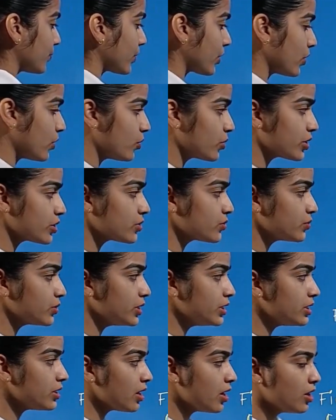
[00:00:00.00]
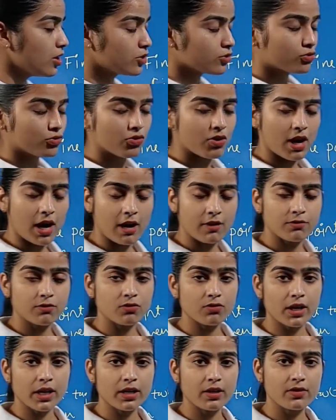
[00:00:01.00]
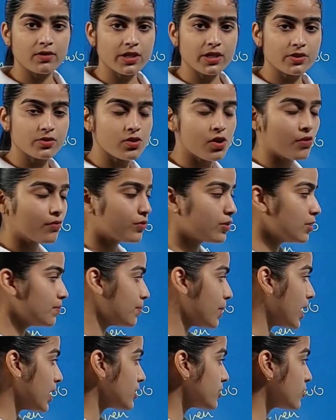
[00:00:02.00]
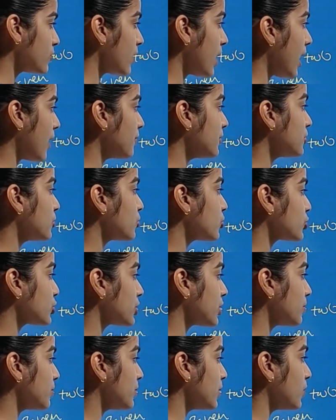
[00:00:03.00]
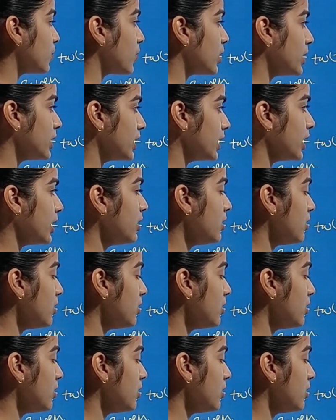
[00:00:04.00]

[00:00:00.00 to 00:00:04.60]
Okay students, so you have to write rest of the parts you have in question number 1 in